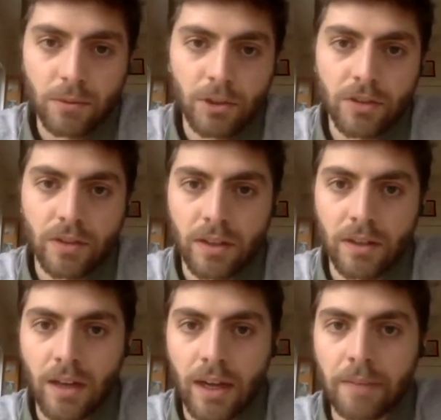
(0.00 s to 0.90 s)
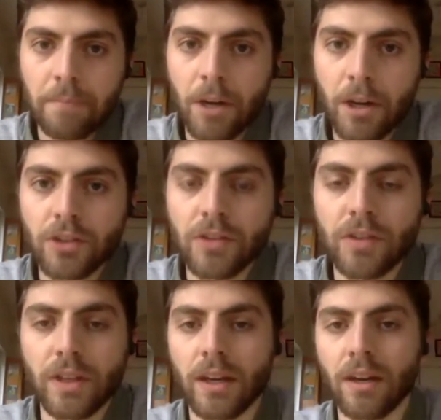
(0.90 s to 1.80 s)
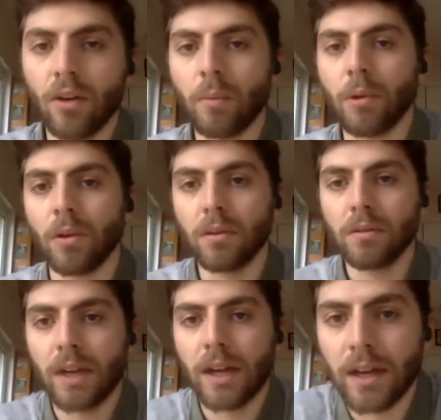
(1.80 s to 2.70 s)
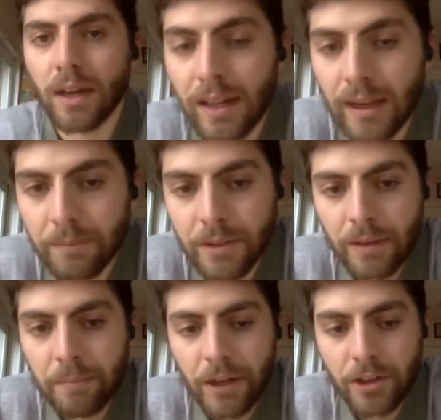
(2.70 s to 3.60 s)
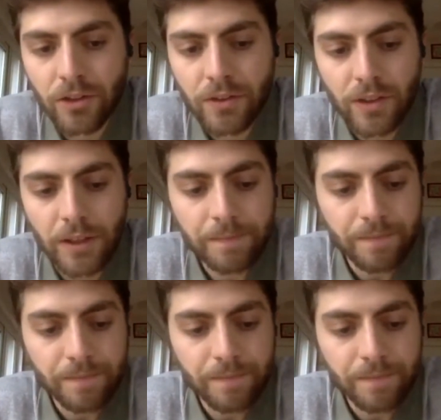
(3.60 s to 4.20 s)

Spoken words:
which is an emergency, a global climate emergency,